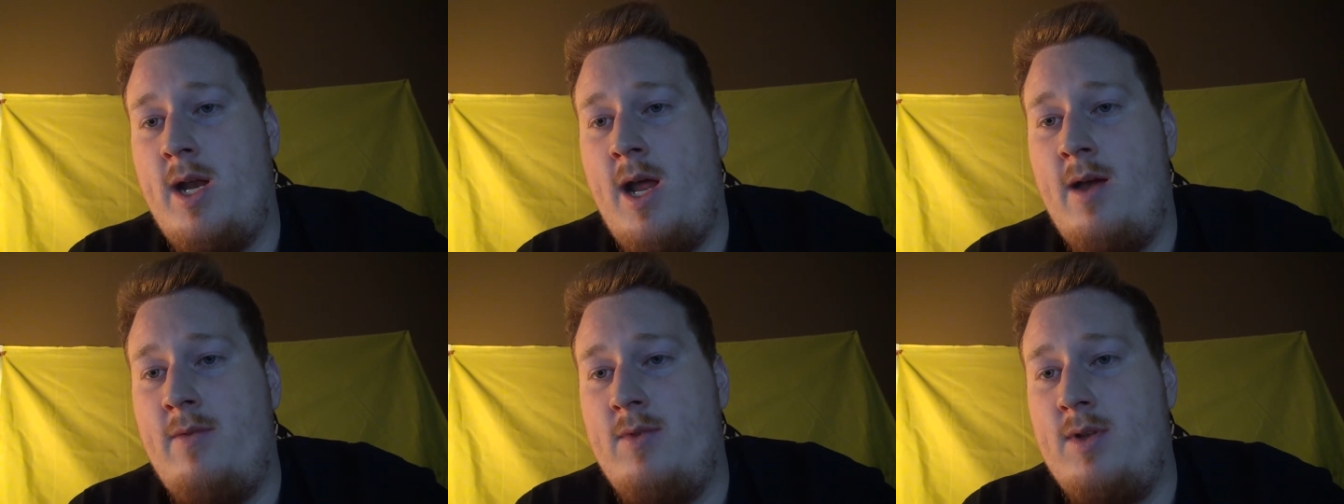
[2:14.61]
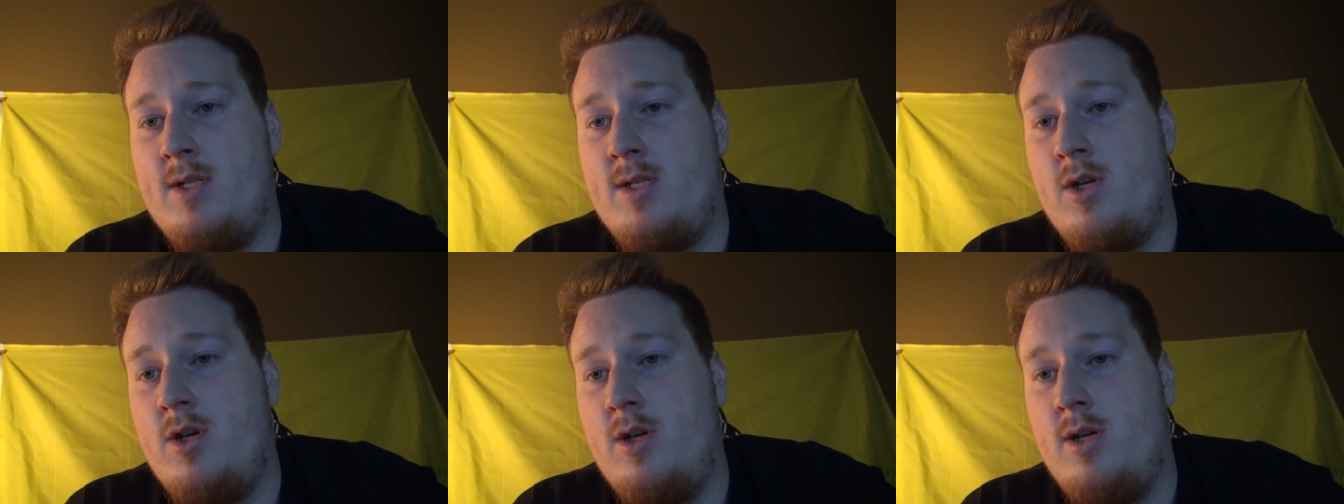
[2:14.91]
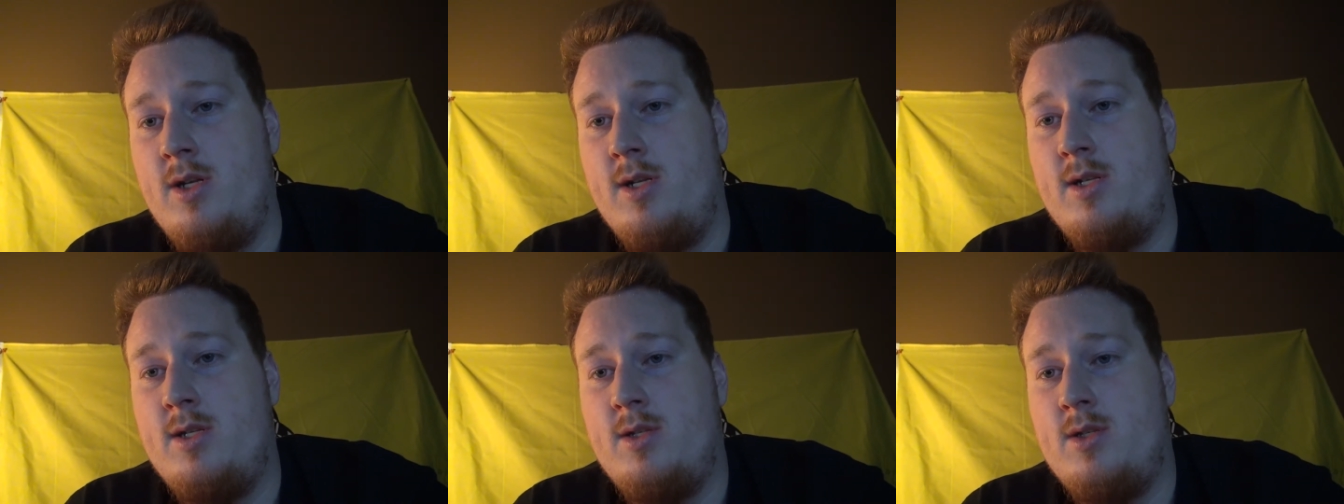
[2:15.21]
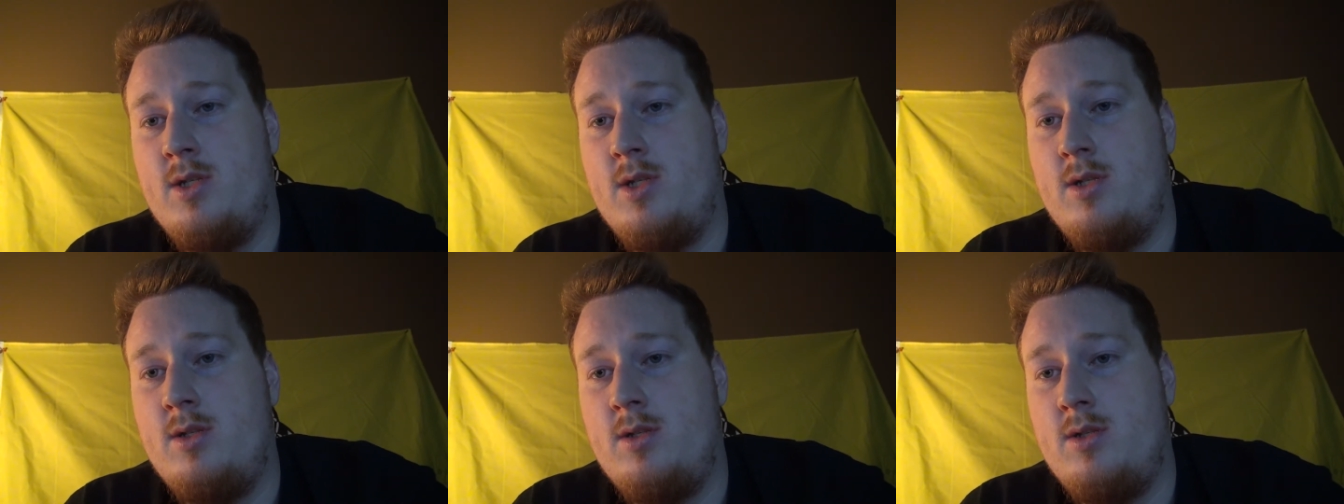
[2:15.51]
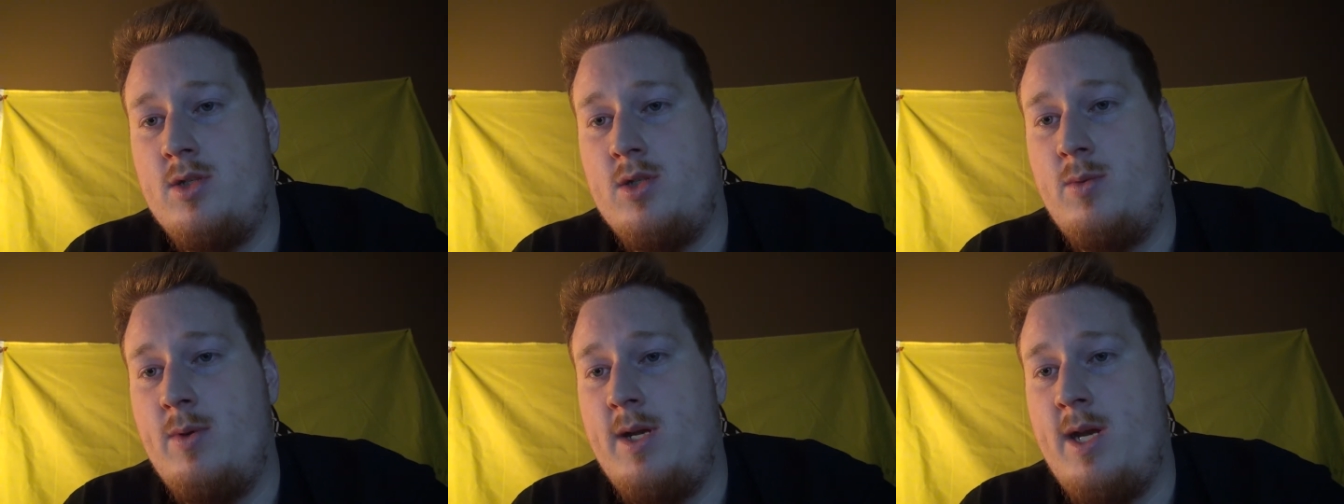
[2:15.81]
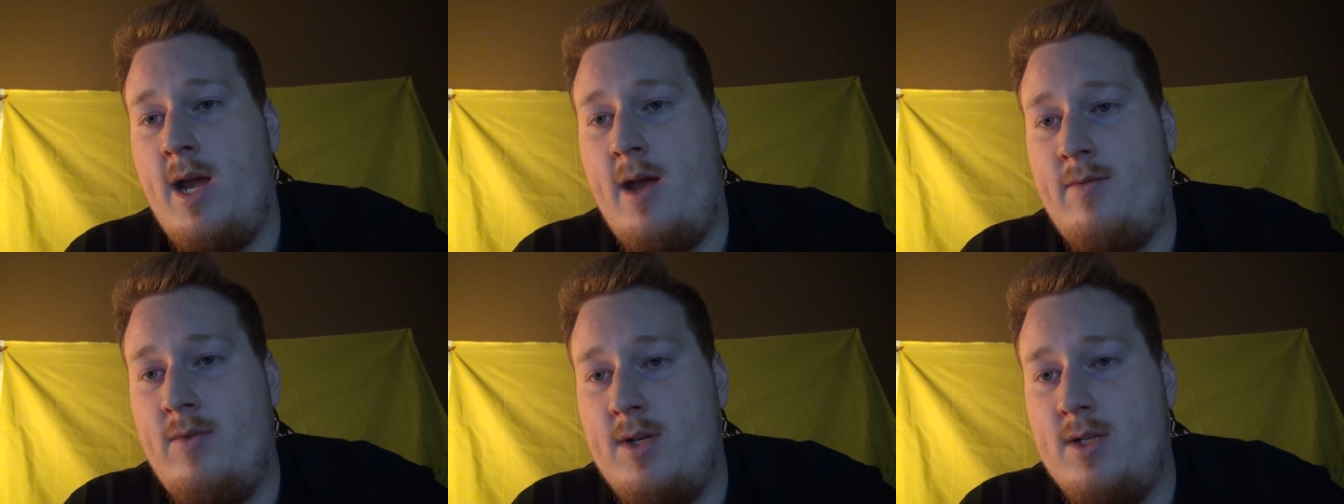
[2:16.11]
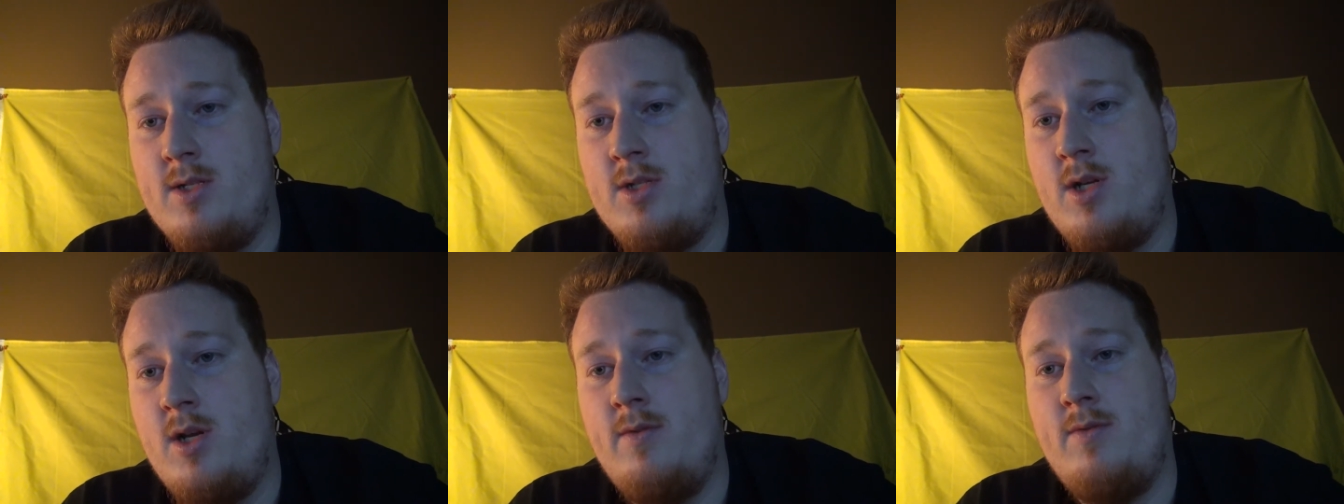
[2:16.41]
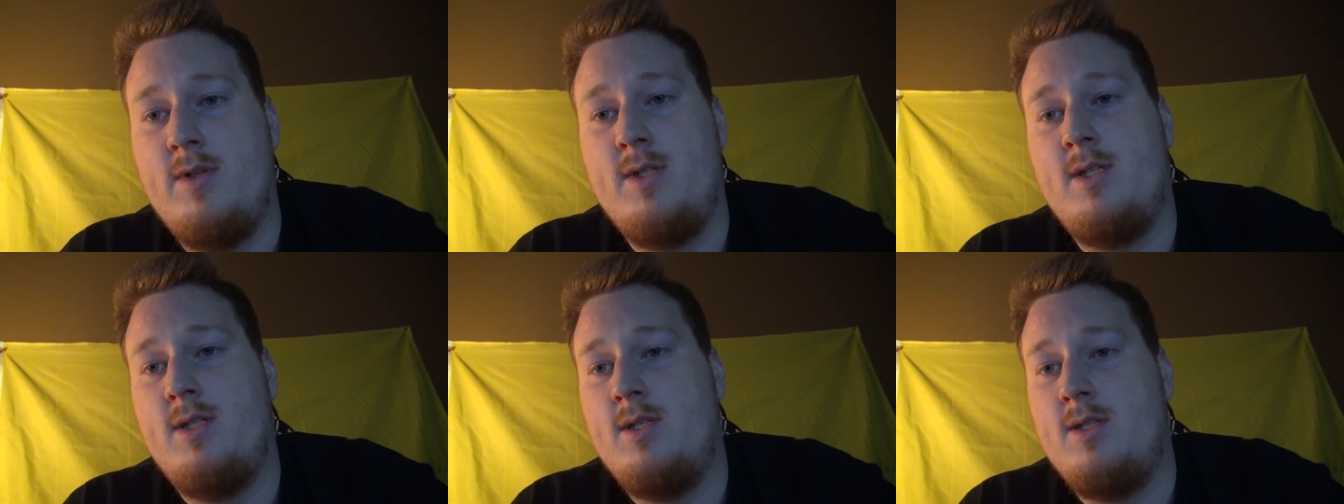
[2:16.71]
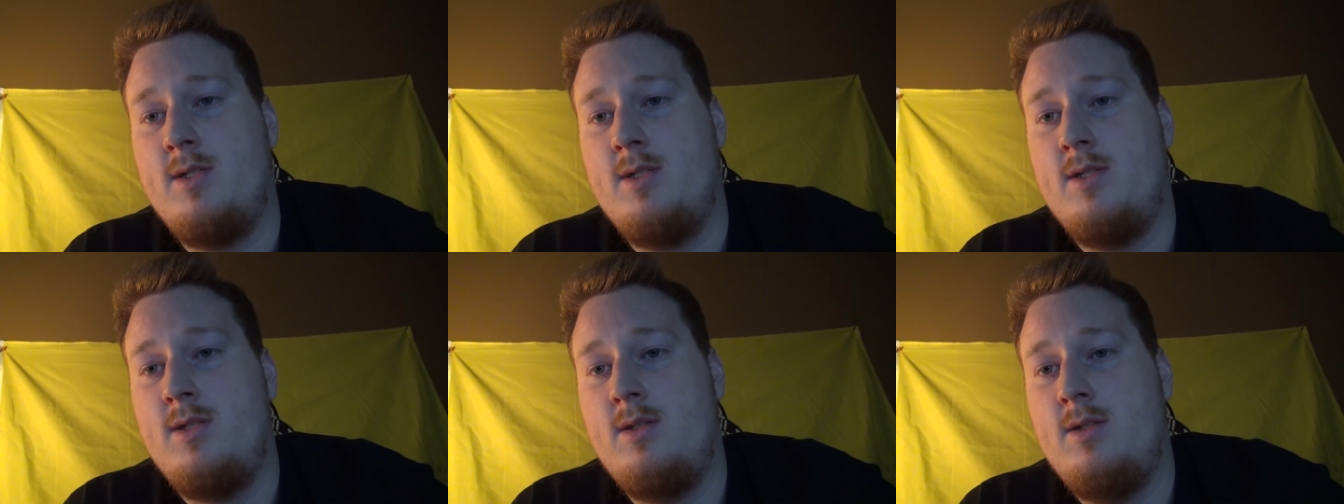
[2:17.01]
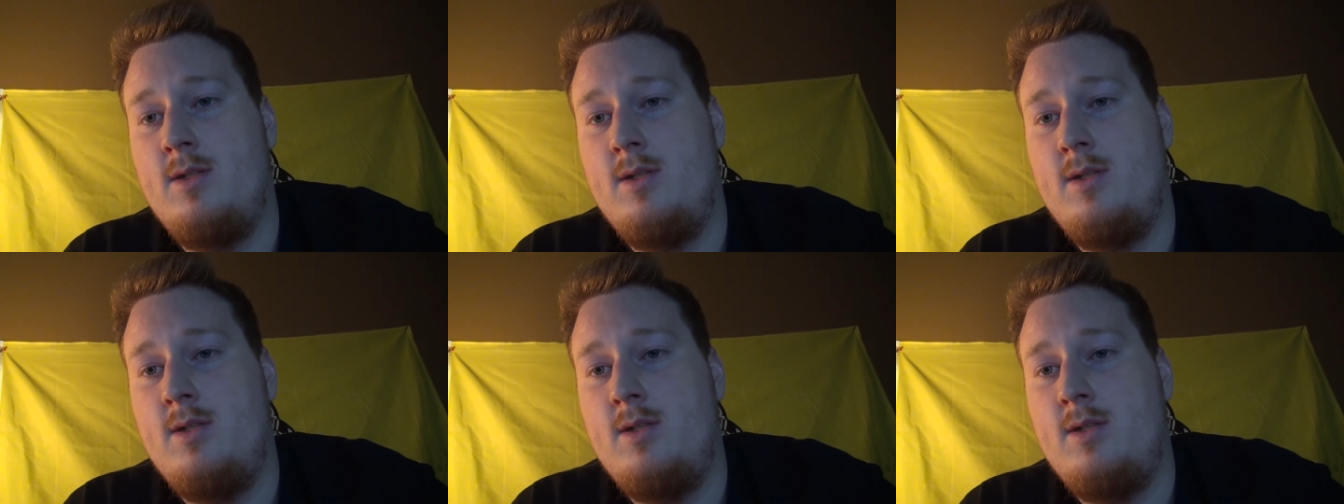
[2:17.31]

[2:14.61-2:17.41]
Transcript: have these goods, so we can have these services.